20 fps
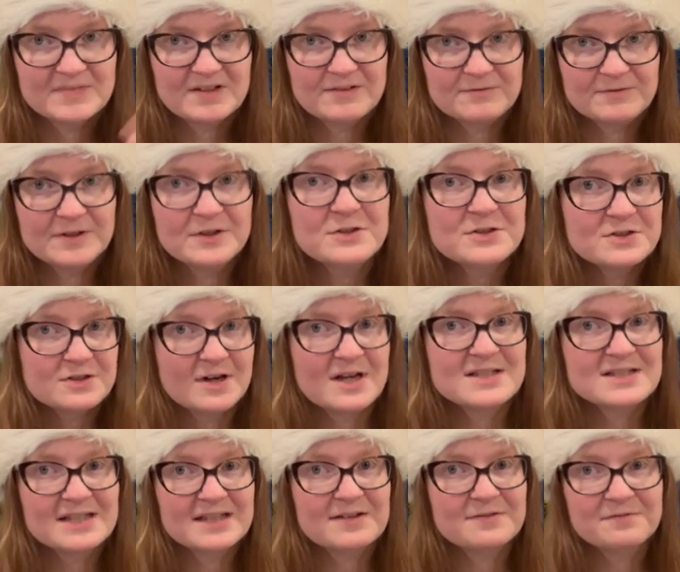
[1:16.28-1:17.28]
fingers
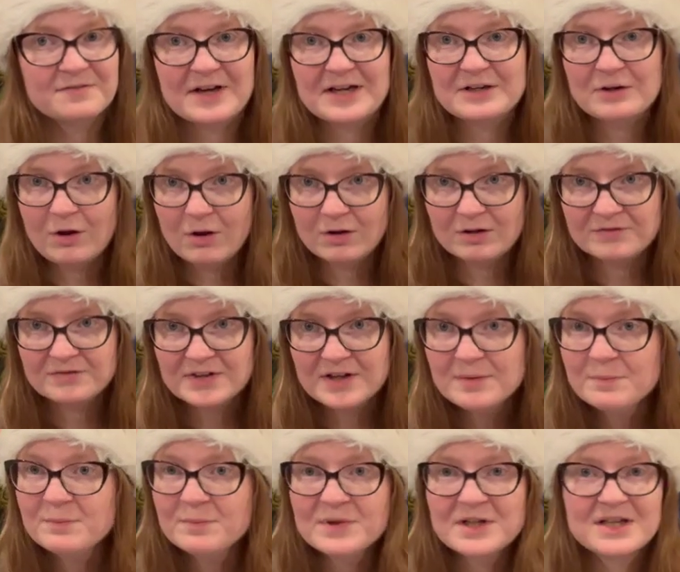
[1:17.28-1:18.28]
crossed I can find all of
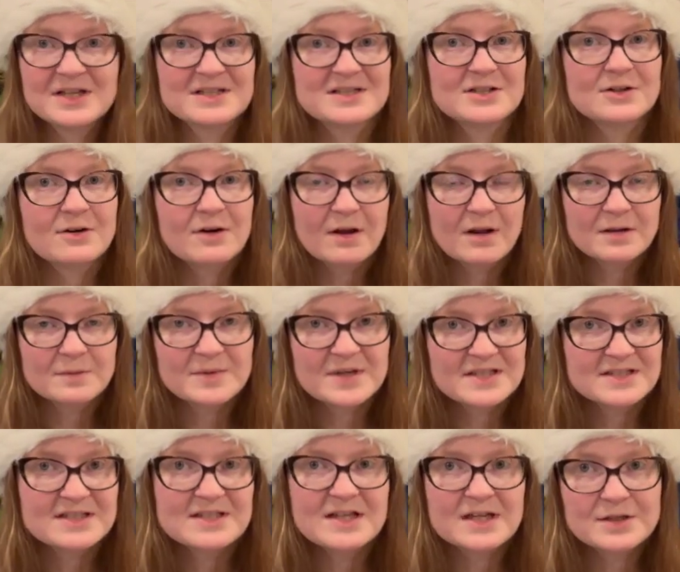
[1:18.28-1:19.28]
them because they're all
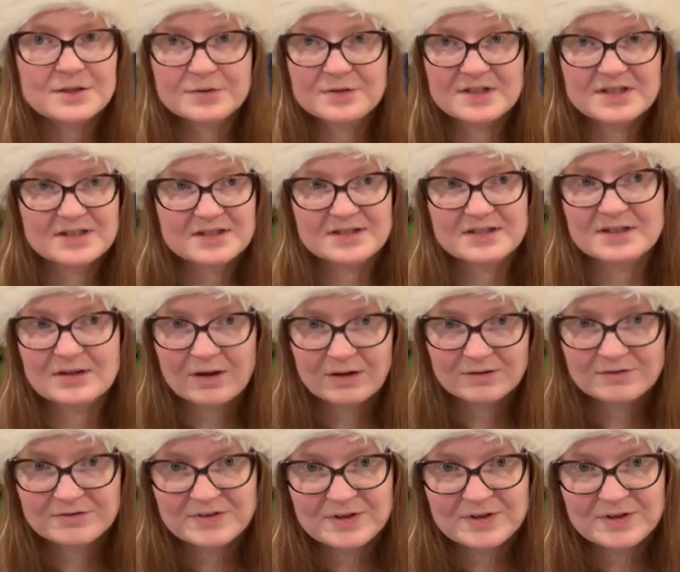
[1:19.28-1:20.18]
amazing and you need to see all of